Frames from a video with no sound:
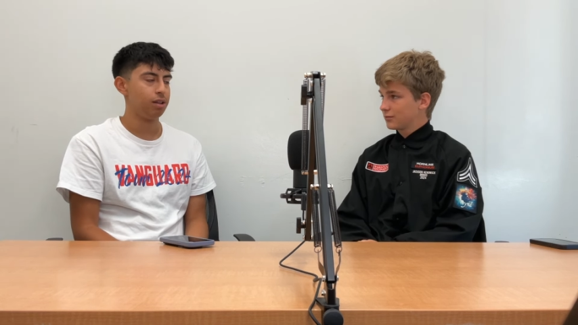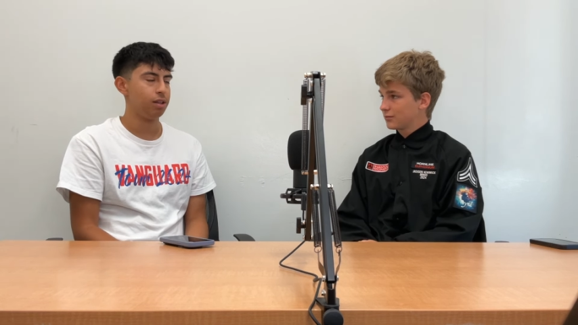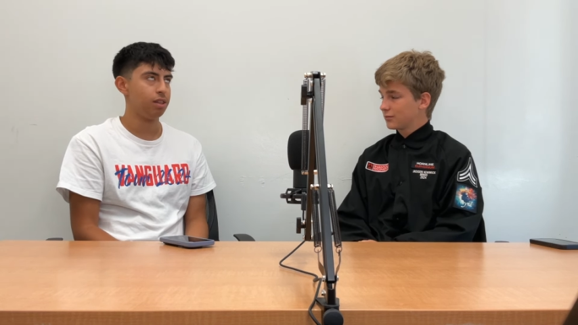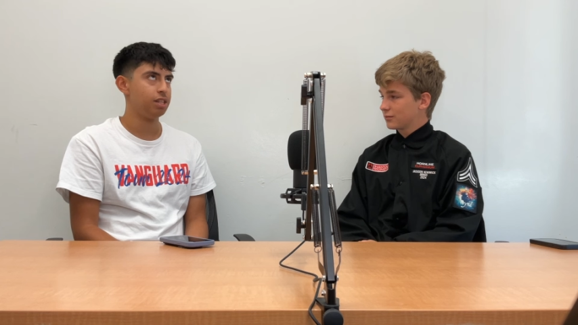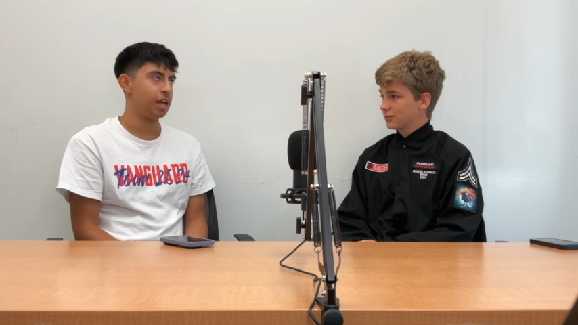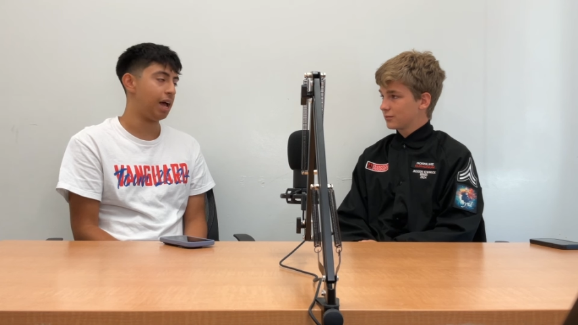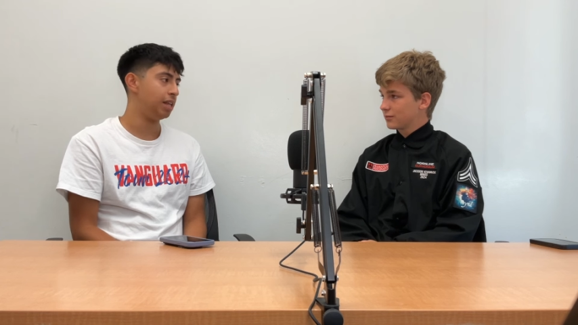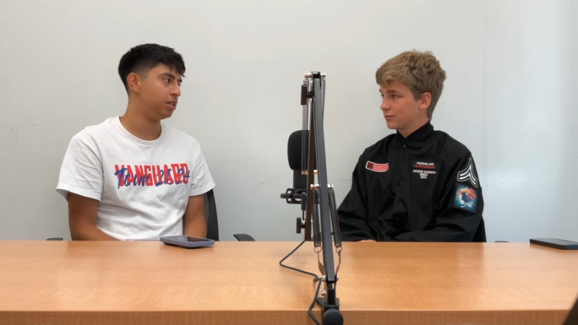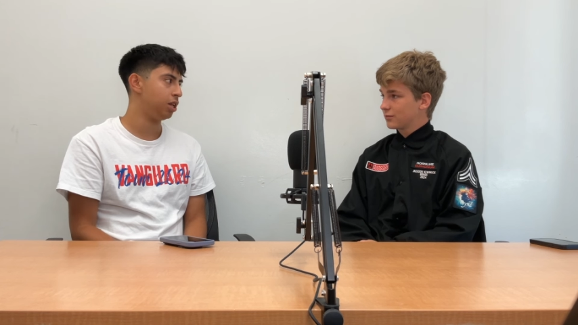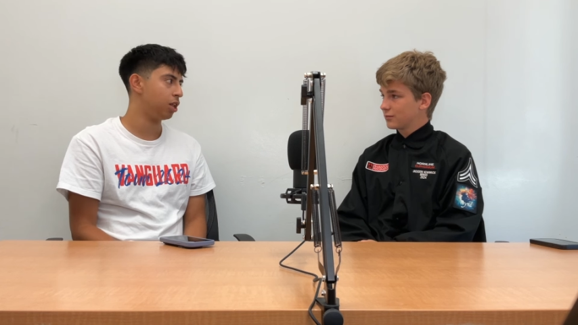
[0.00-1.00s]
Speaker 1: this
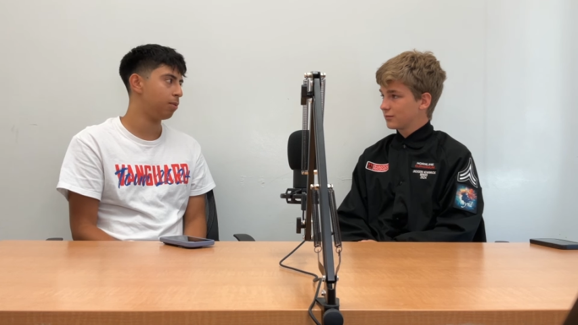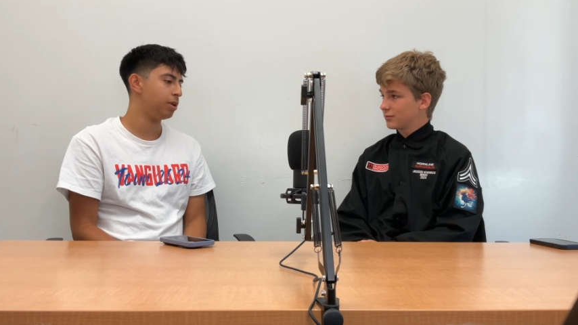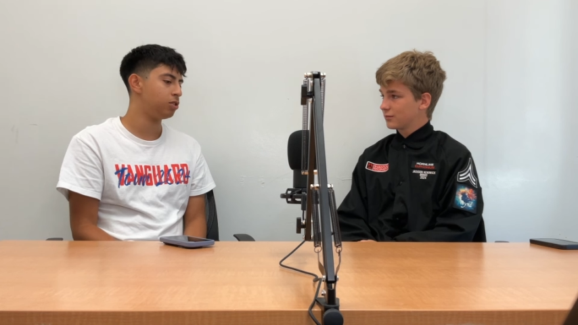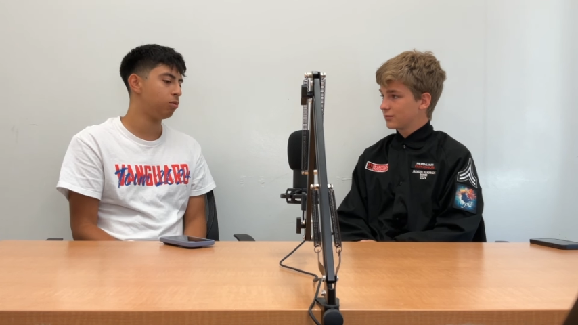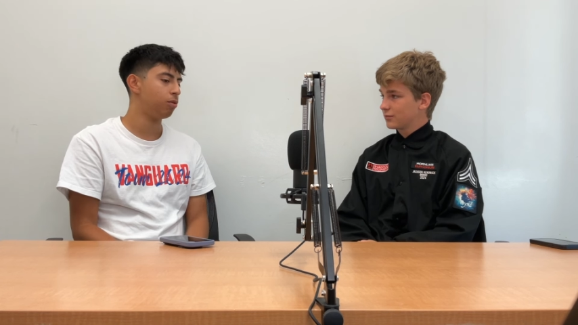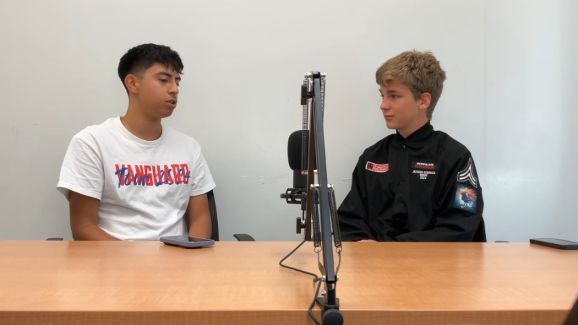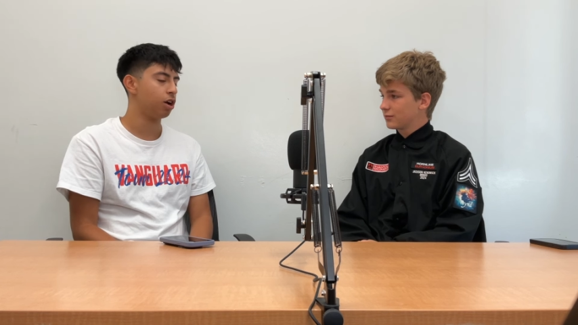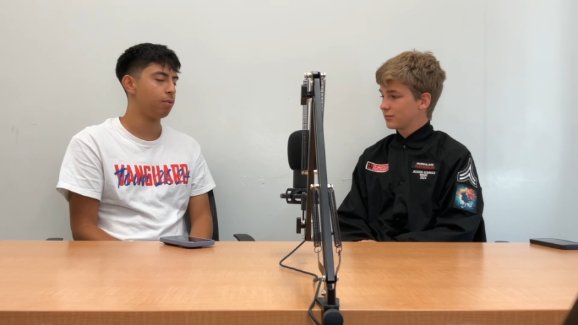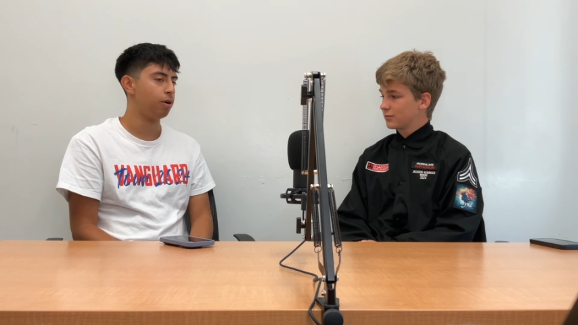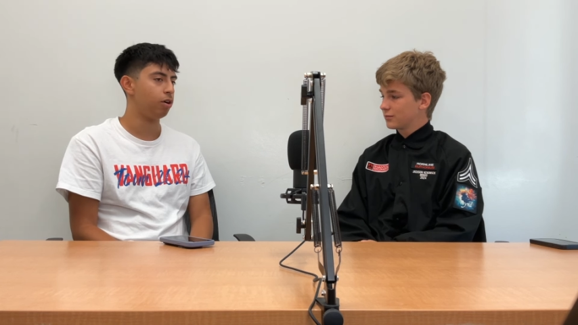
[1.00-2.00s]
adds a little bit to what we were
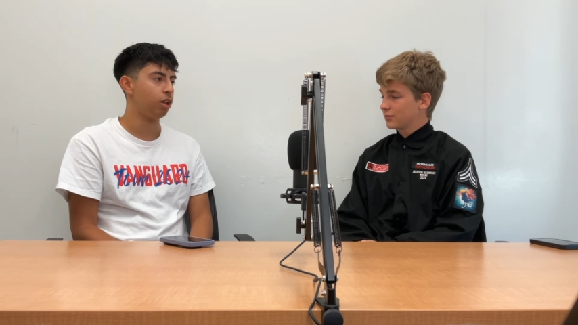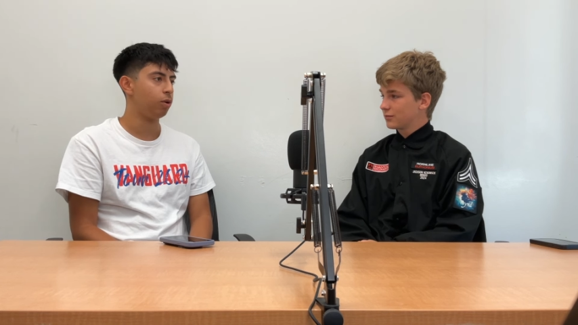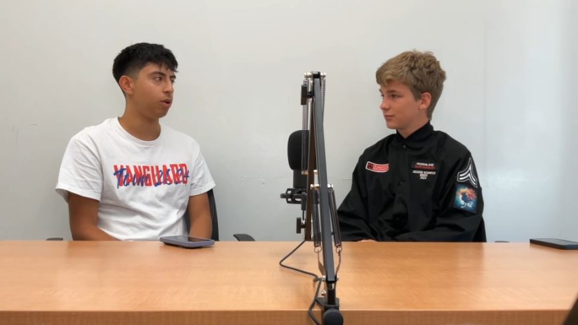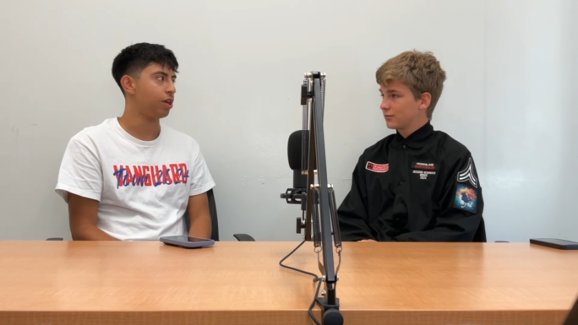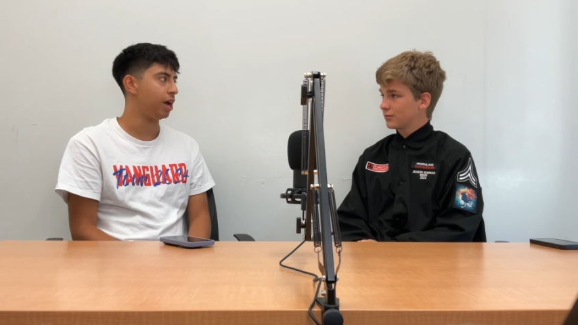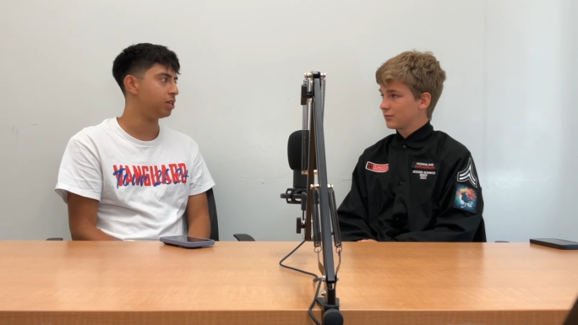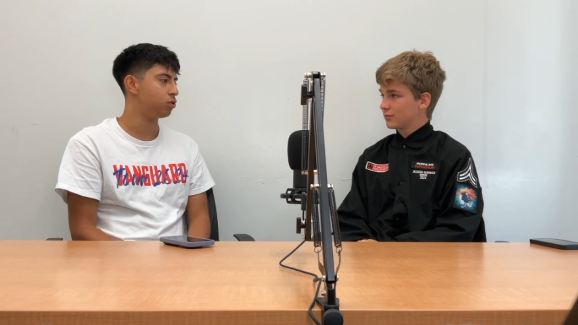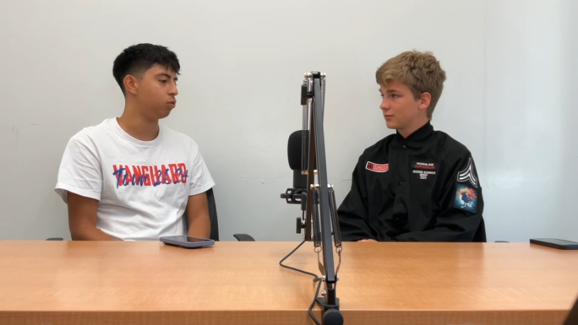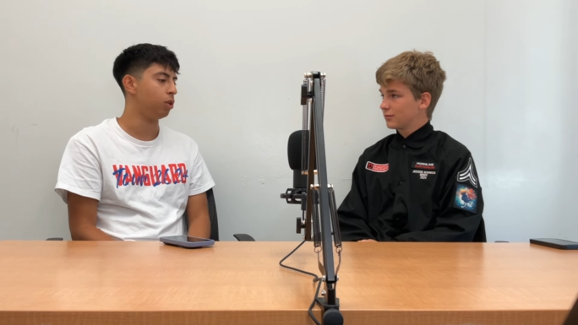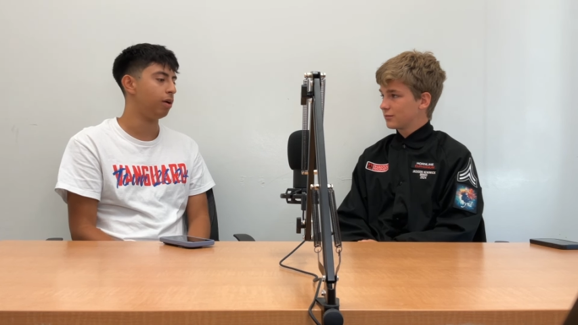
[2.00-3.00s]
talking about earlier with high
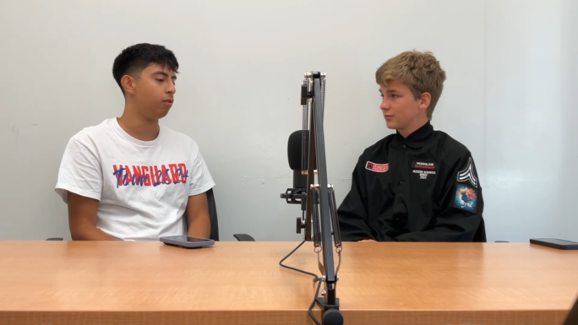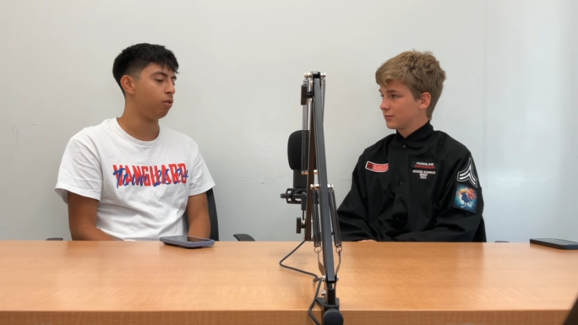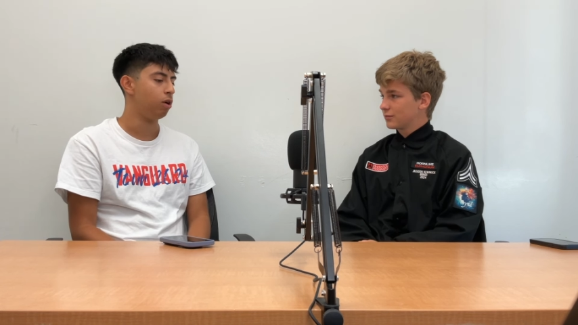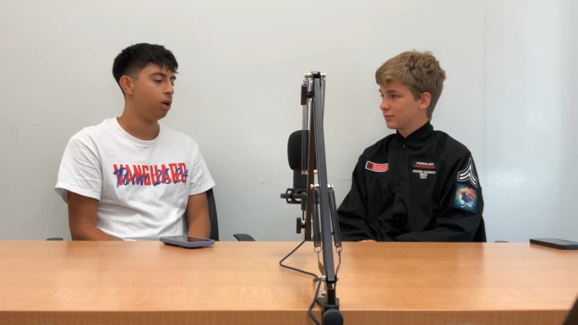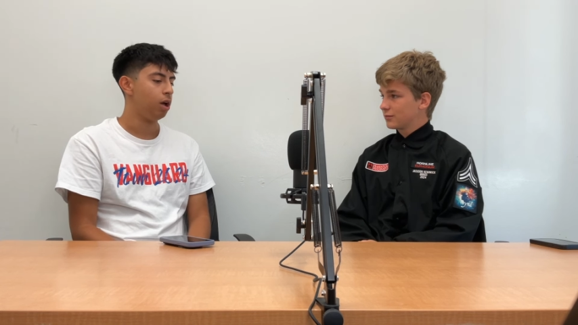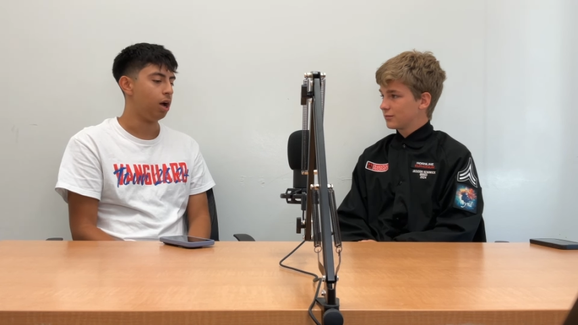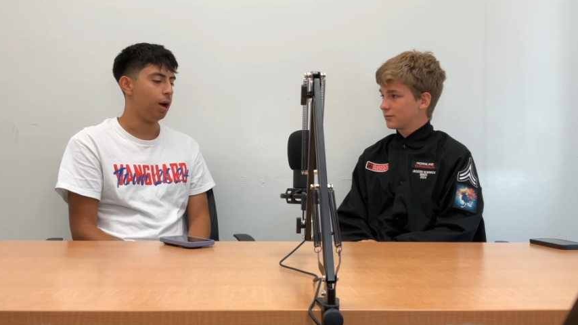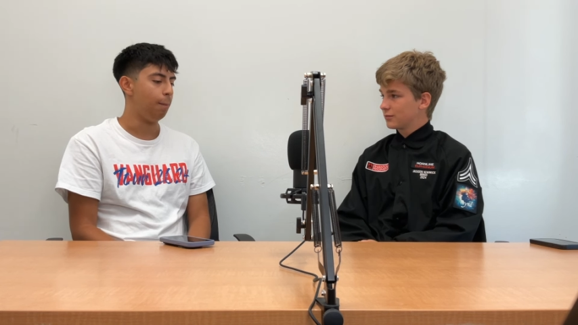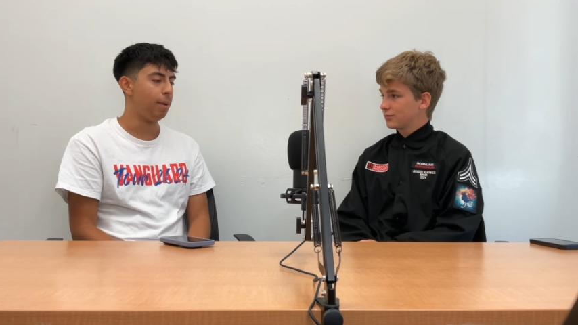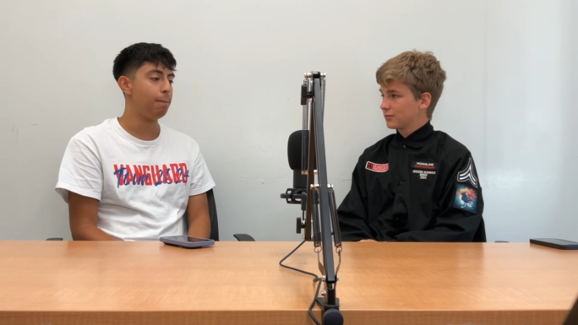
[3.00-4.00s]
school level
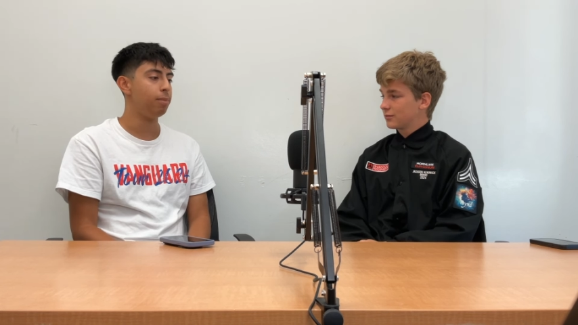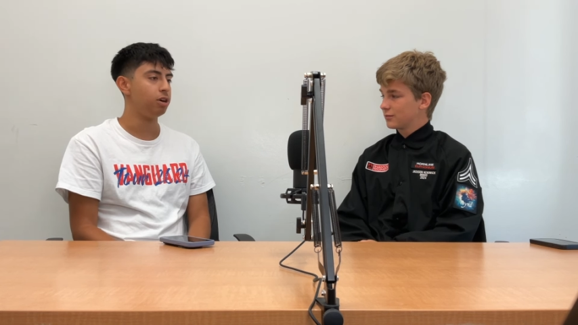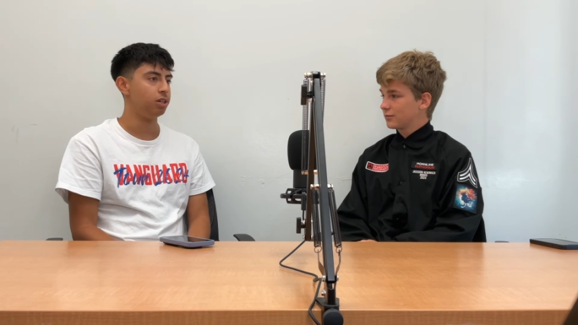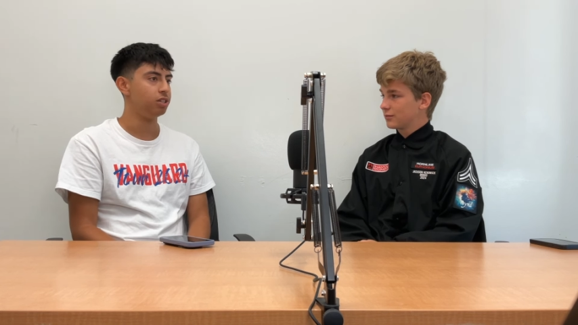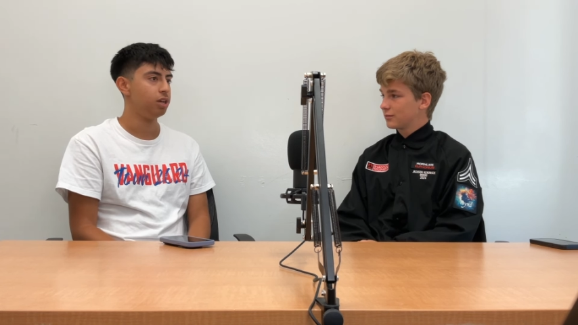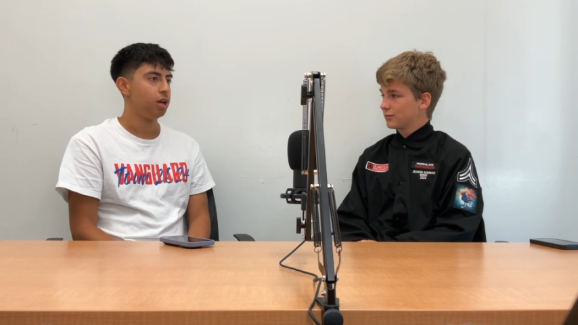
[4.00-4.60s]
members.